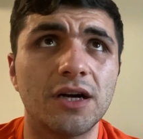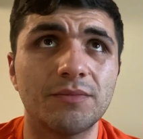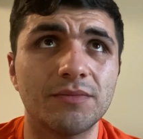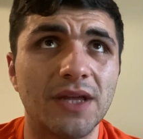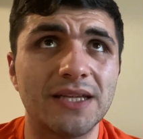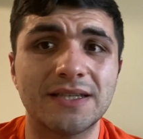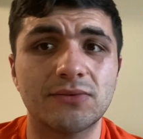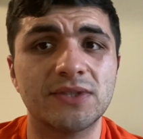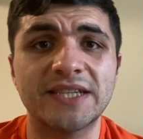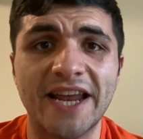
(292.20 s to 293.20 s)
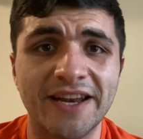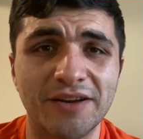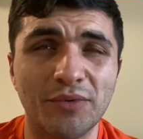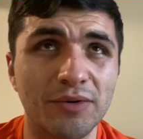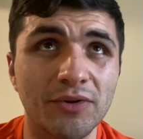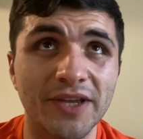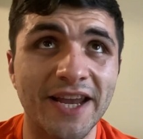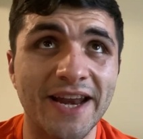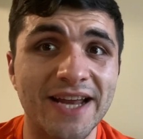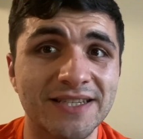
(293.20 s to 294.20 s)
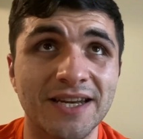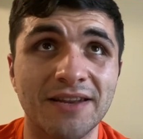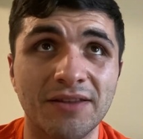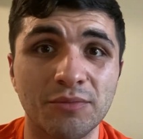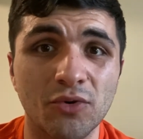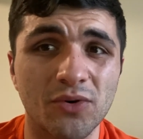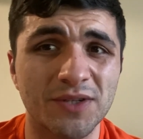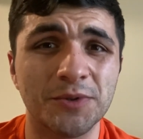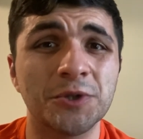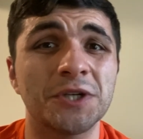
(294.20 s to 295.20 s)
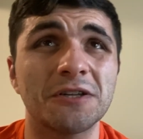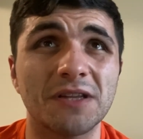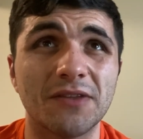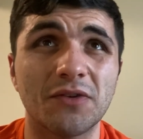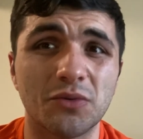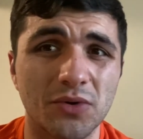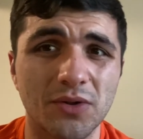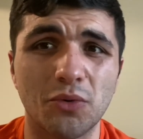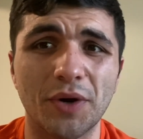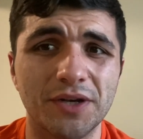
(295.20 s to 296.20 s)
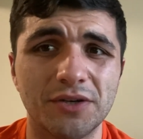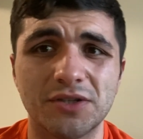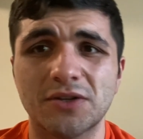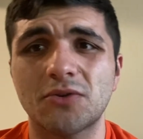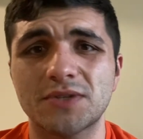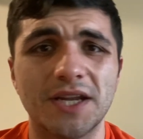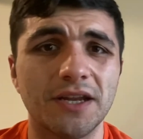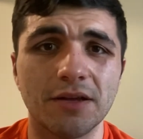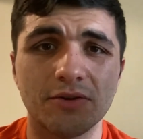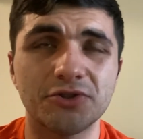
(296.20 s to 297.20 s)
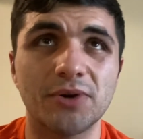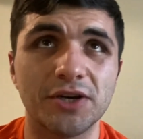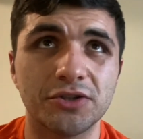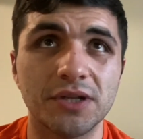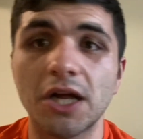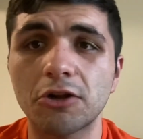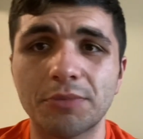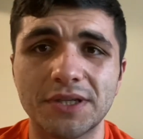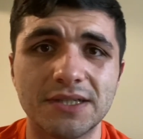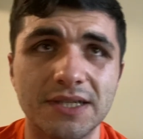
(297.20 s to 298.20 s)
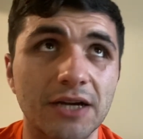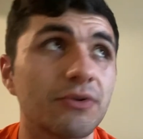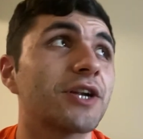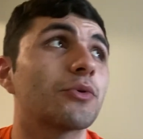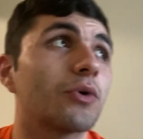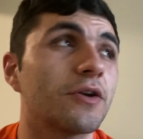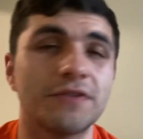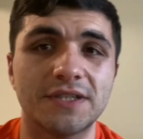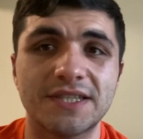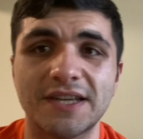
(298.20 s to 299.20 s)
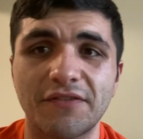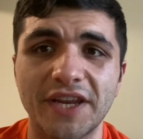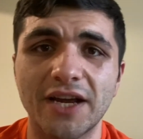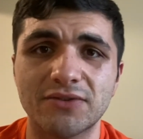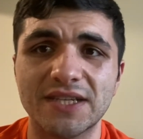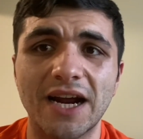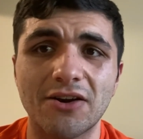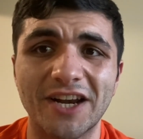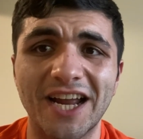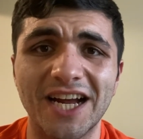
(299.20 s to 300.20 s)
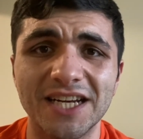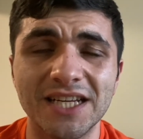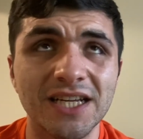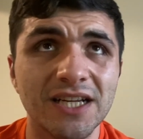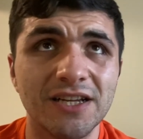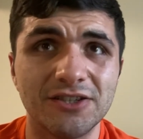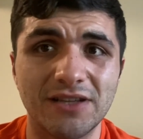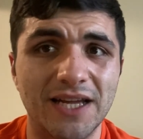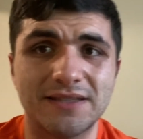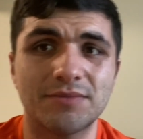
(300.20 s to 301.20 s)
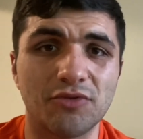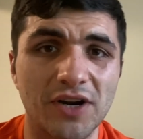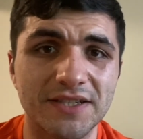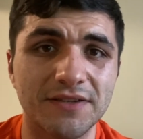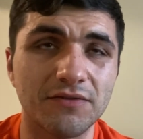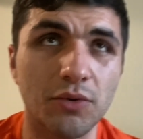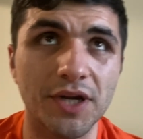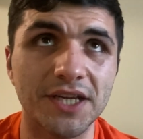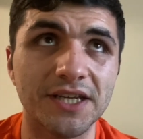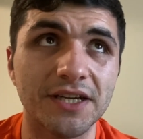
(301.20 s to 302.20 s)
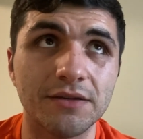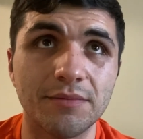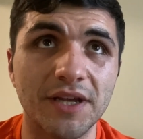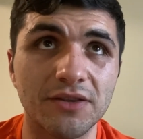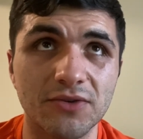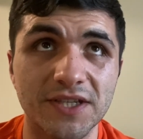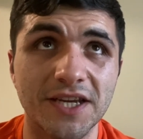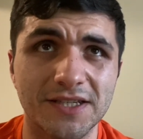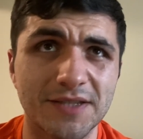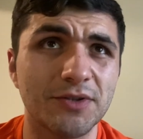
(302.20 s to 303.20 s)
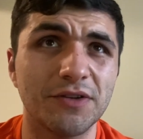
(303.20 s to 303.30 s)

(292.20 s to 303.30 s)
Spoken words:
that's outstanding. We really can't ask anything more, especially in Cleveland where the wind just goes any other direction, the elements. I don't care if it's 70 outside or not. that's impressive what he did to make those kicks, especially